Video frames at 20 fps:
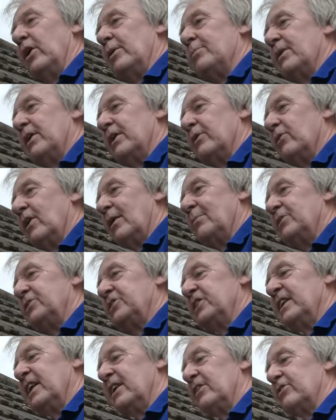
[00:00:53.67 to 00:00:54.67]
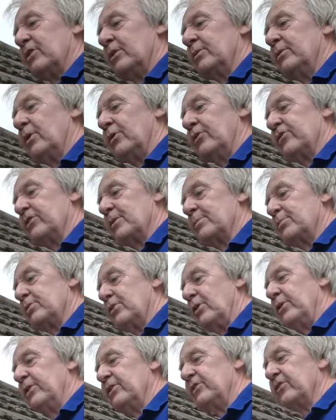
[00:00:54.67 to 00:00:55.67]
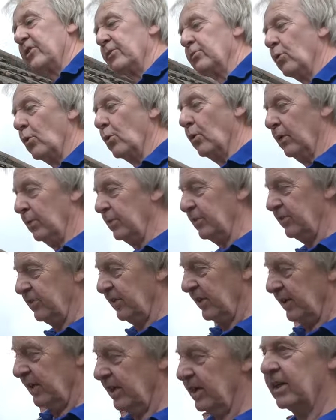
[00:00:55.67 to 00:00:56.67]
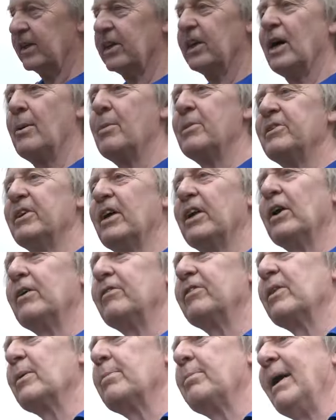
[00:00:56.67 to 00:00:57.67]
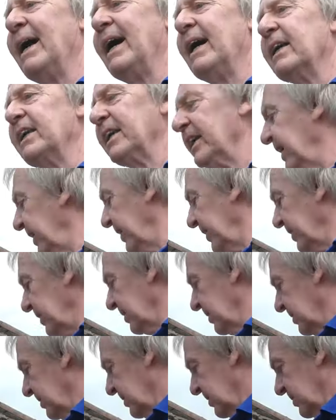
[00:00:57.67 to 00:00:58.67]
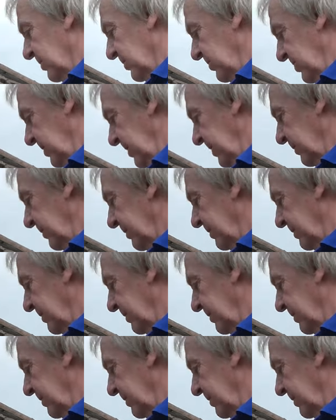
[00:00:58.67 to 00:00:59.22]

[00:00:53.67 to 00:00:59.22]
a bit of rubbish in it, so I'm not surprised the water was coming down over the back here. So,